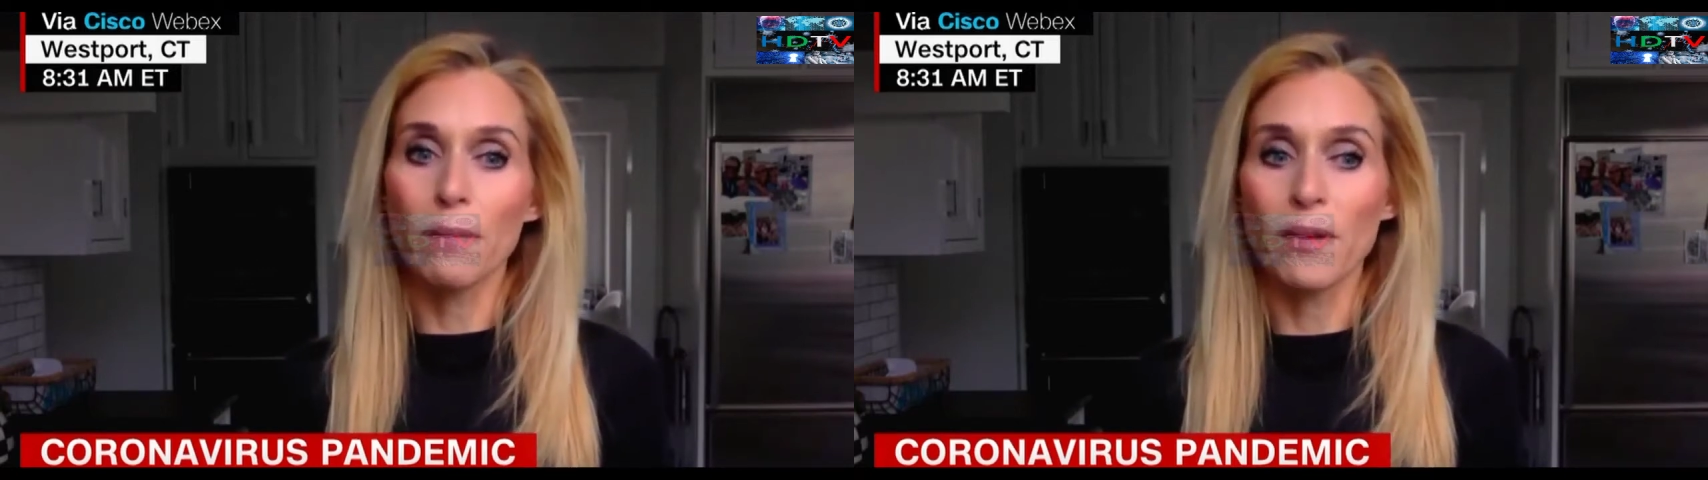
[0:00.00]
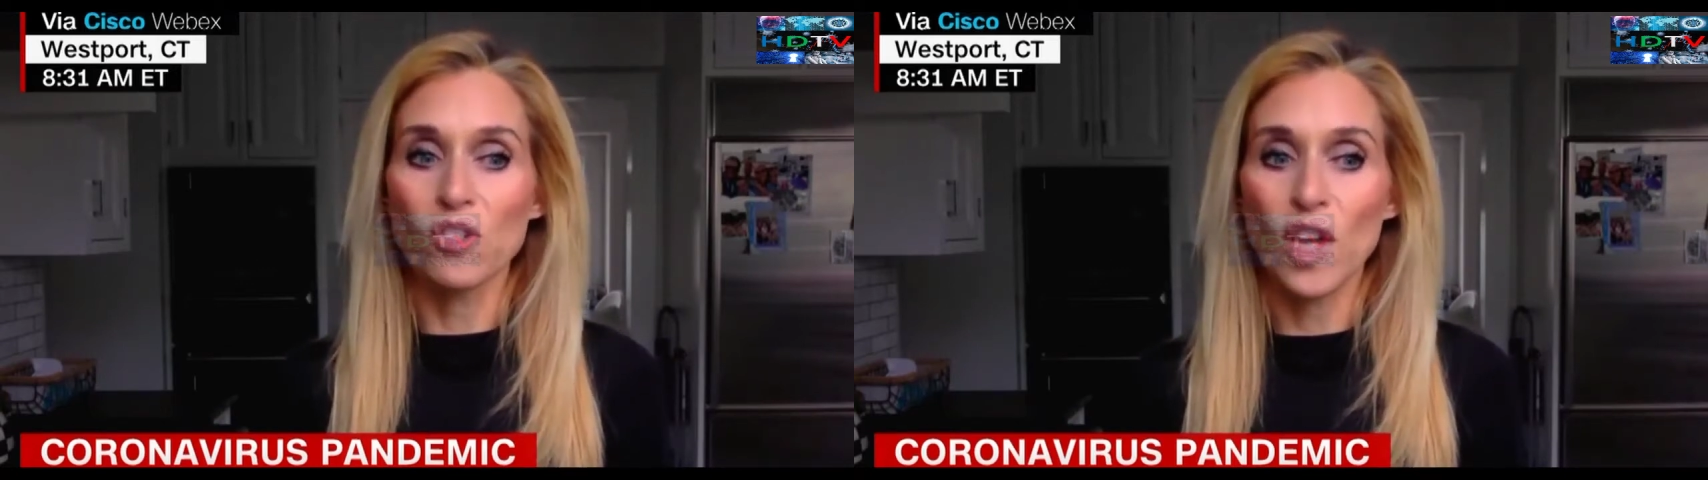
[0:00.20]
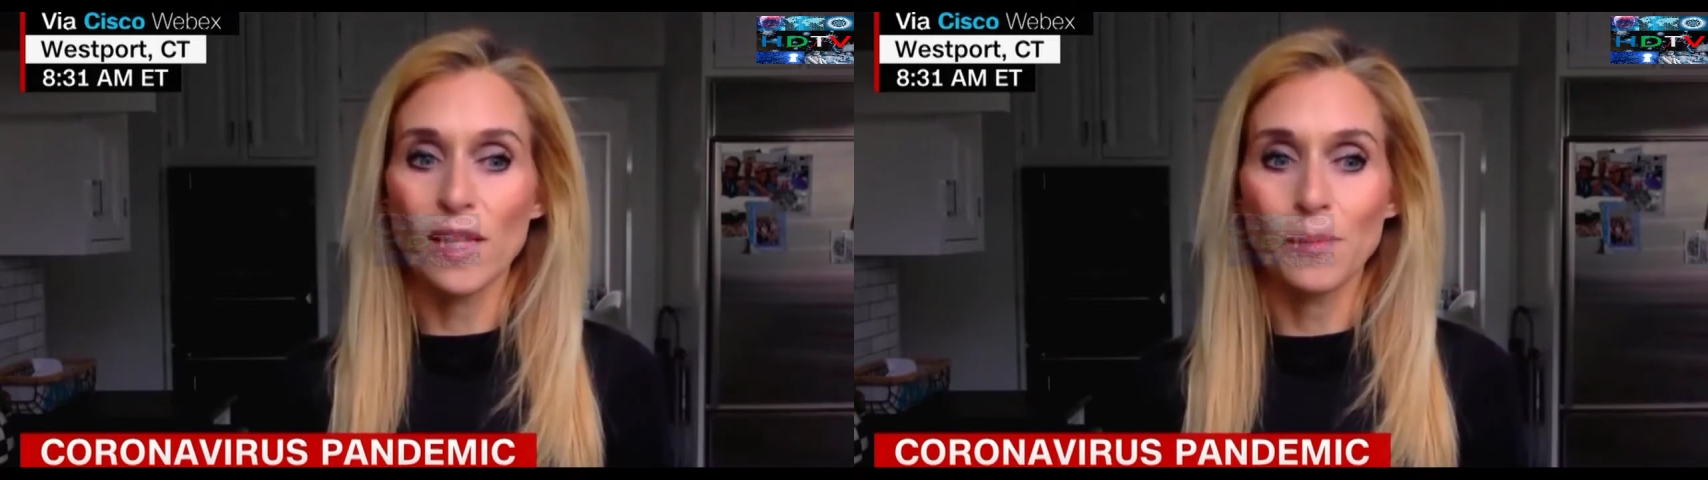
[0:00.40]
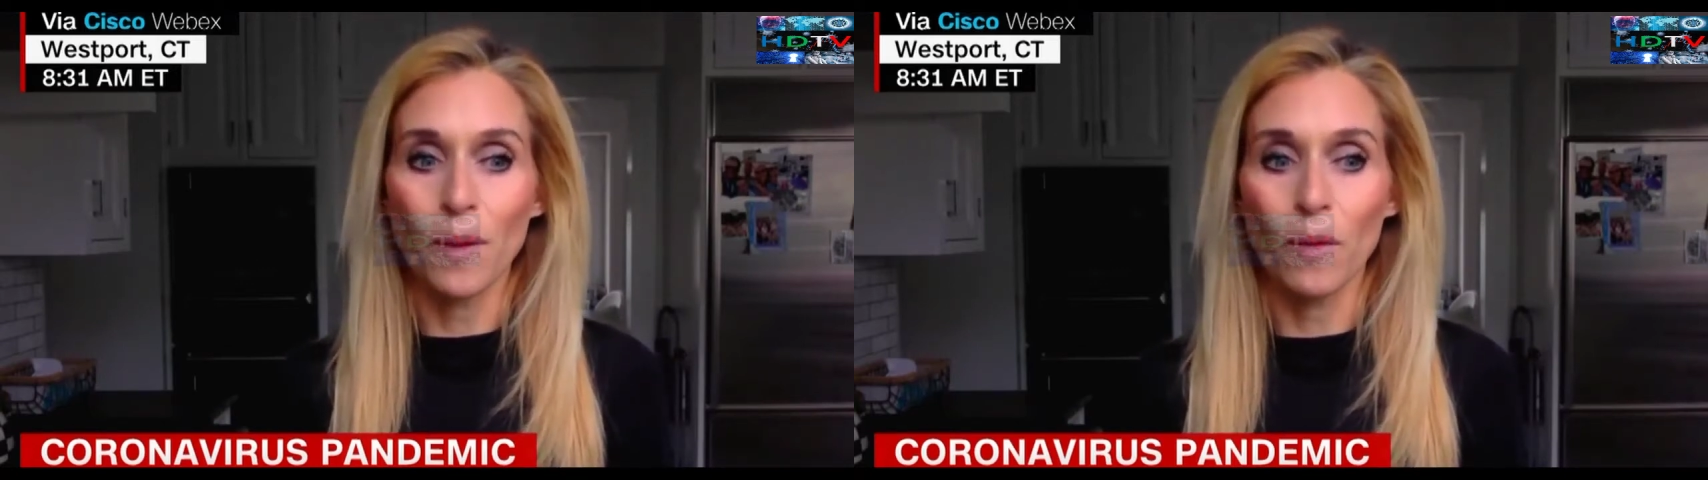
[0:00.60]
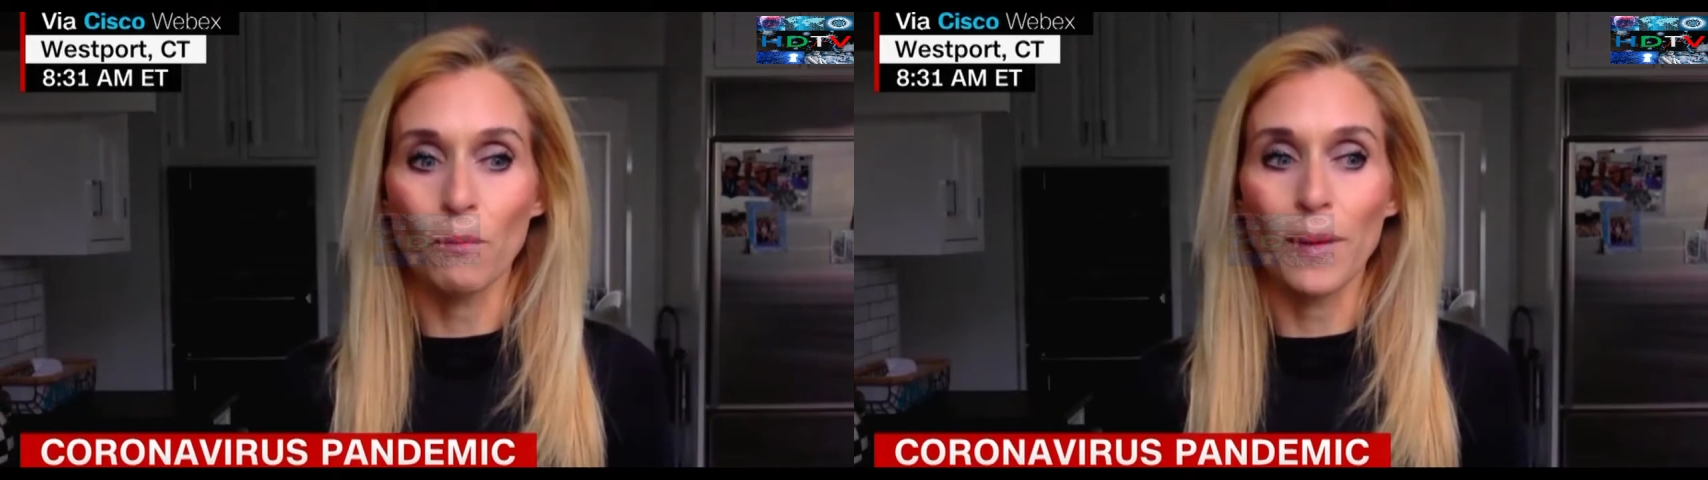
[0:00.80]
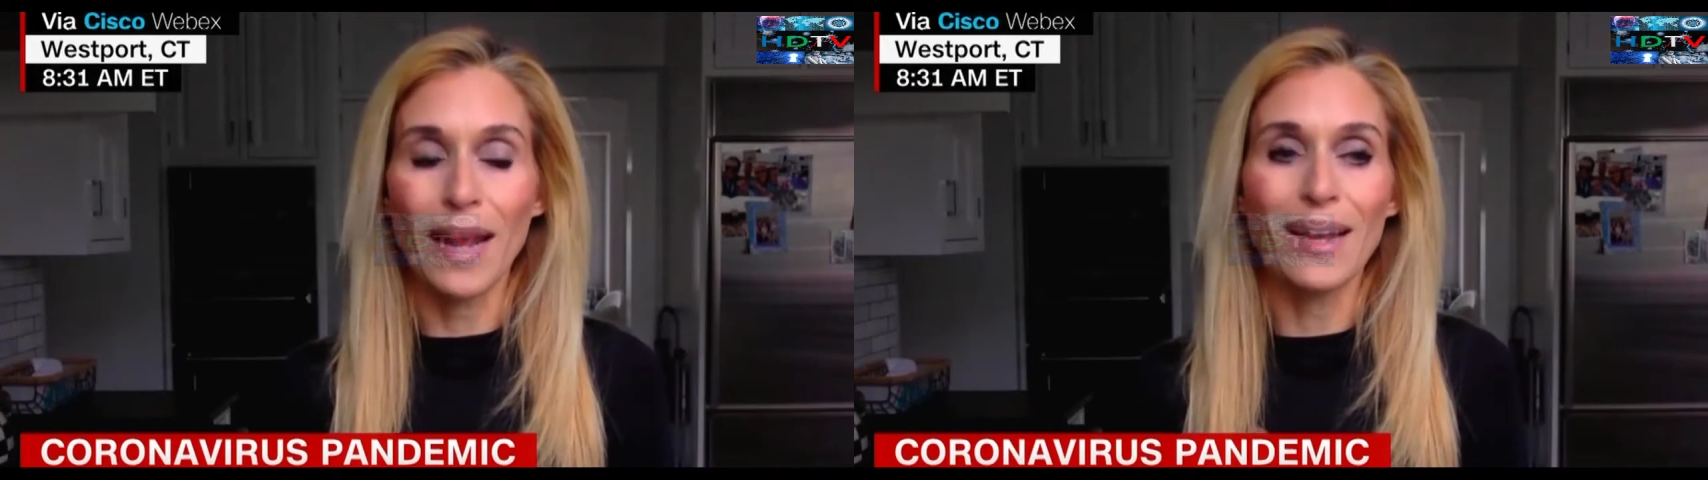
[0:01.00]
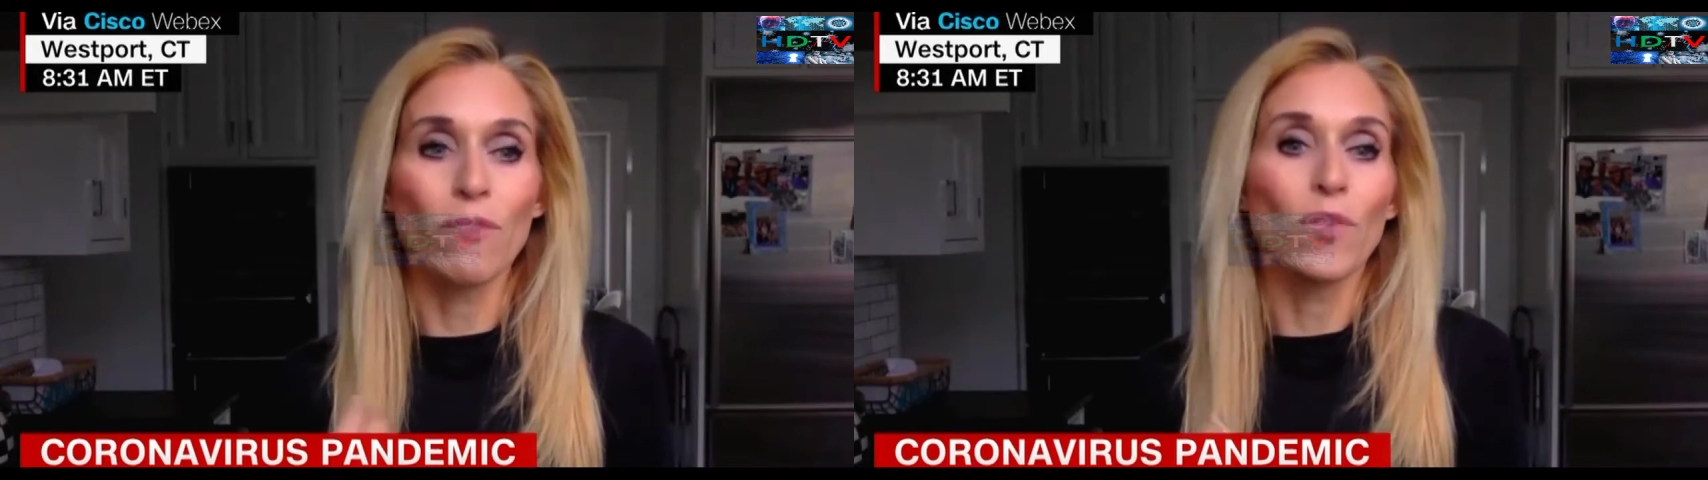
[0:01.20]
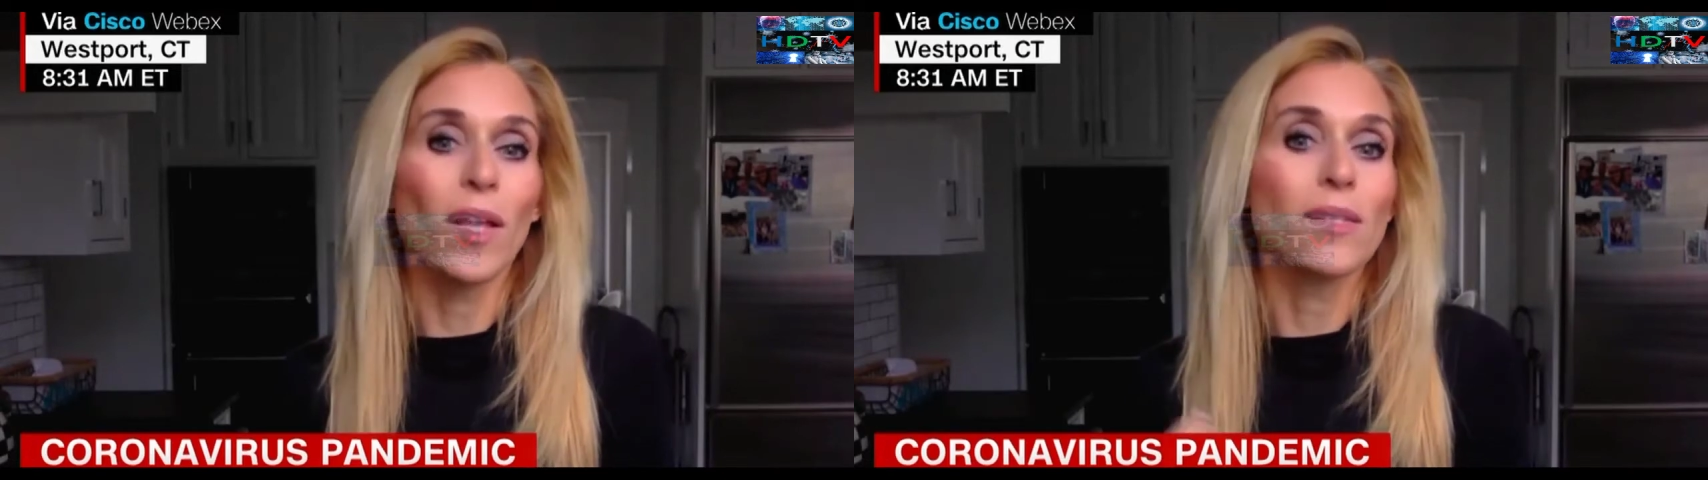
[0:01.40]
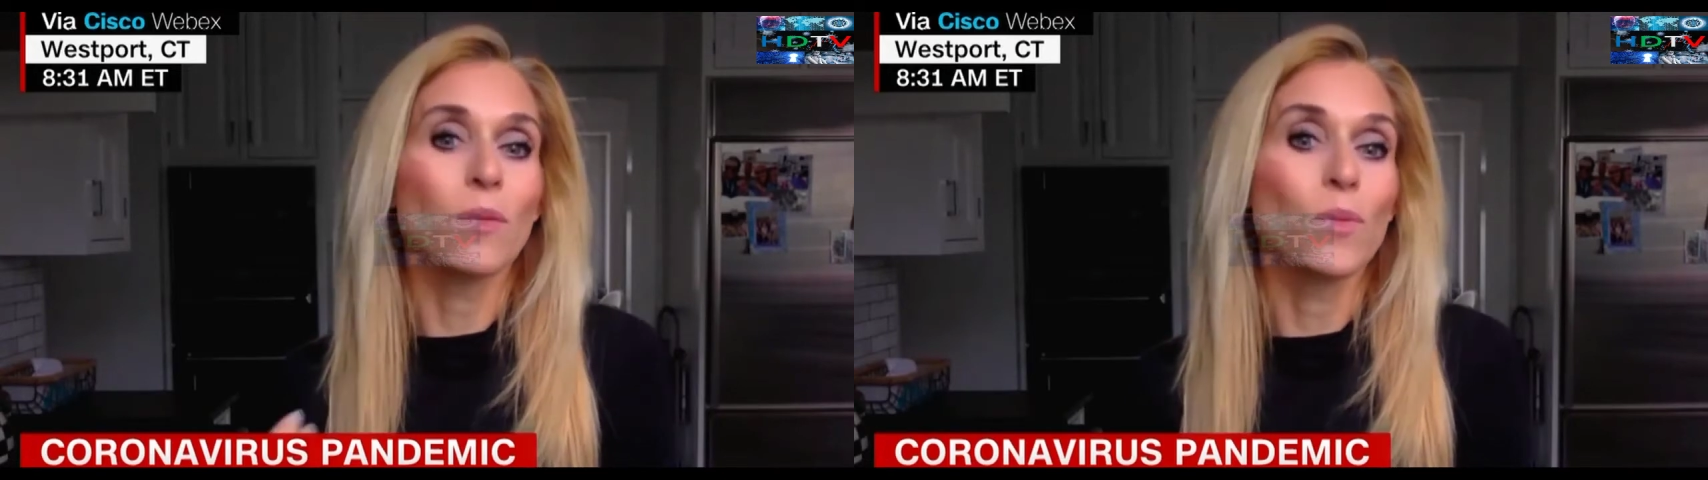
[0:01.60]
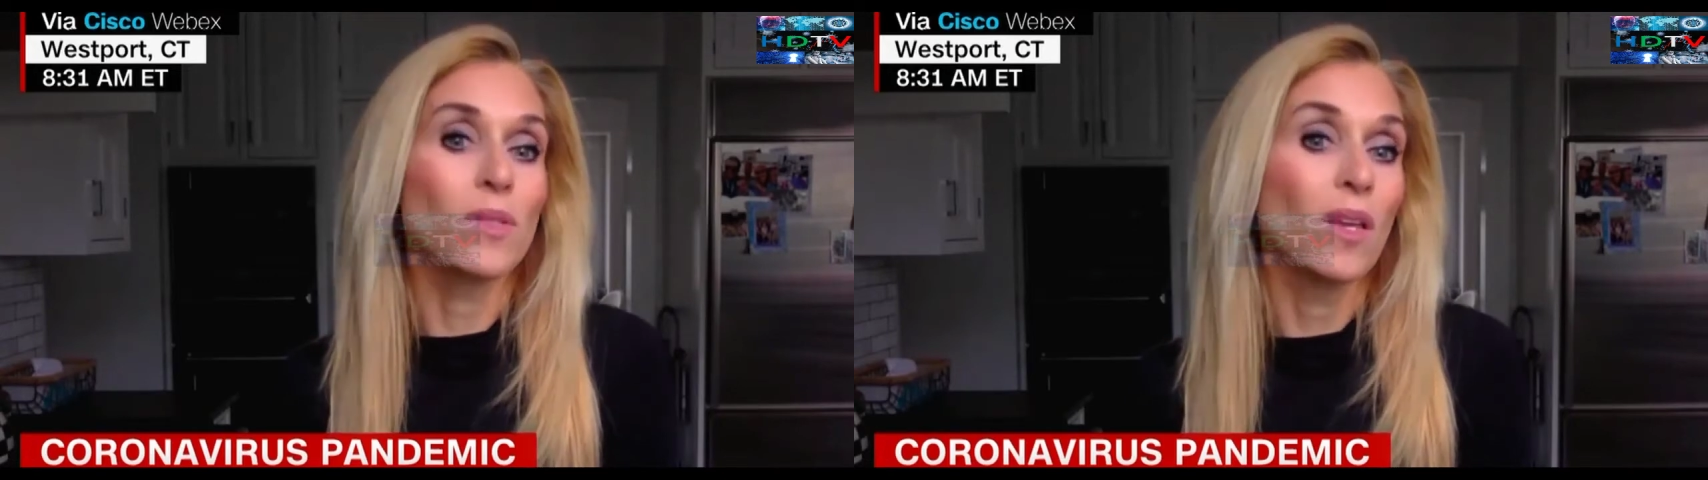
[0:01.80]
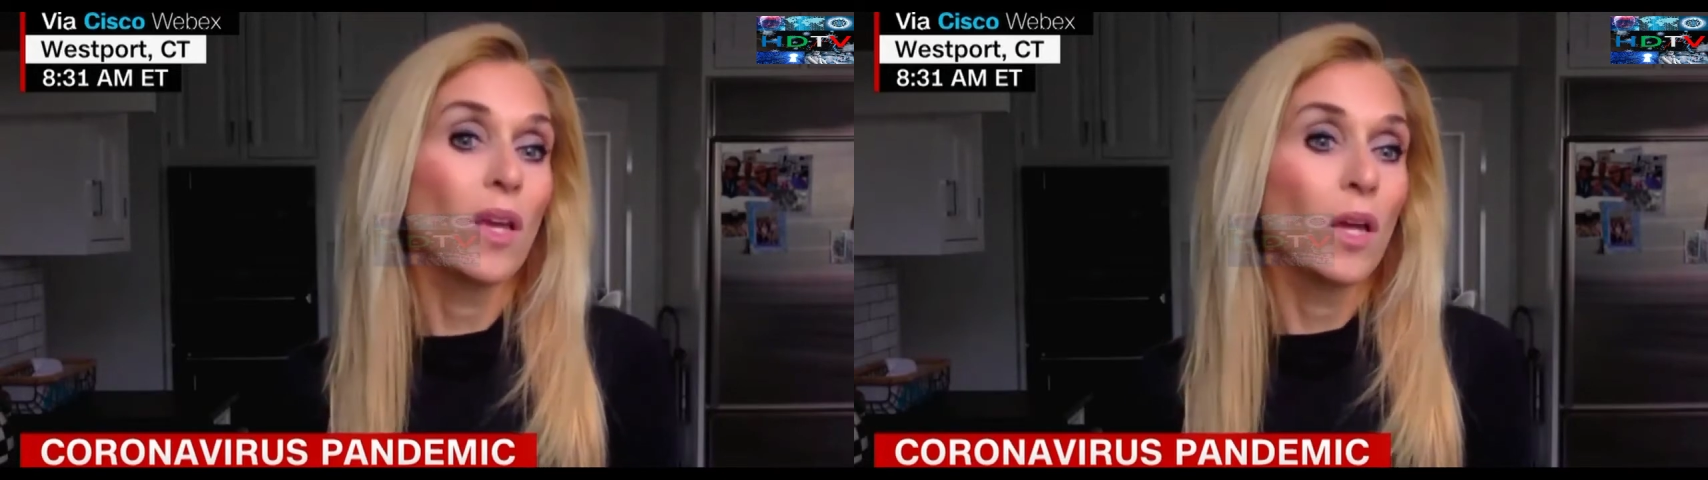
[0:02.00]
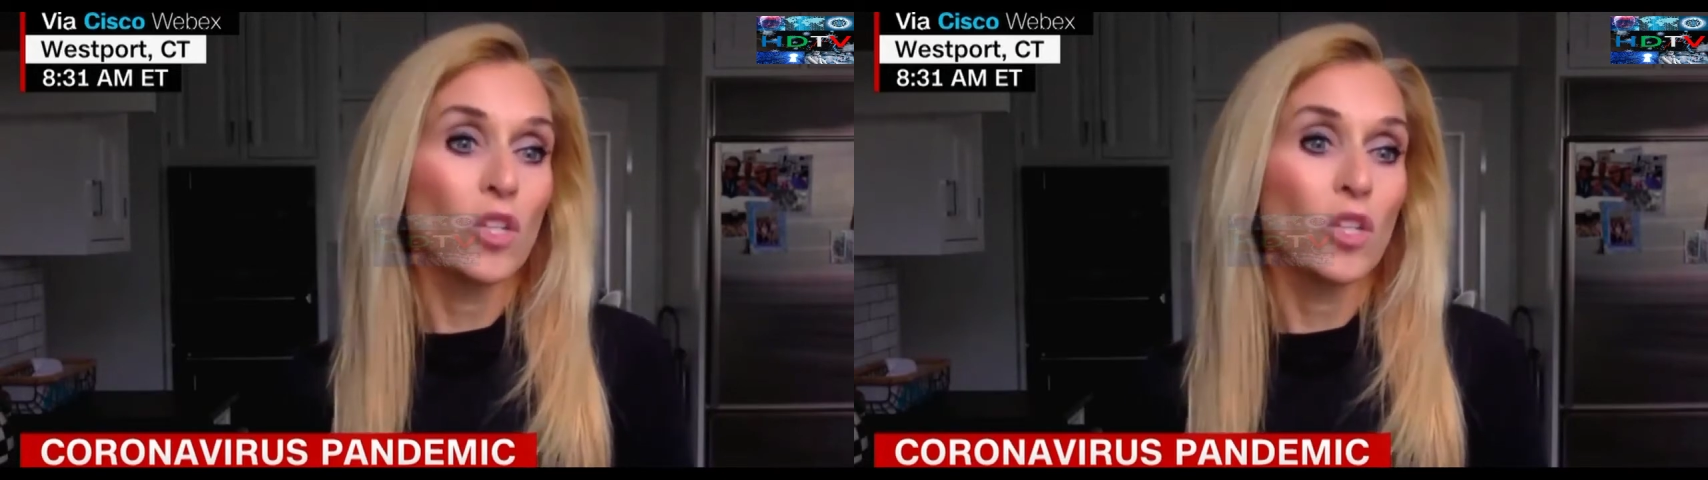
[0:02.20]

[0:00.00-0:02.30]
my chest bone, but I didn't realize it was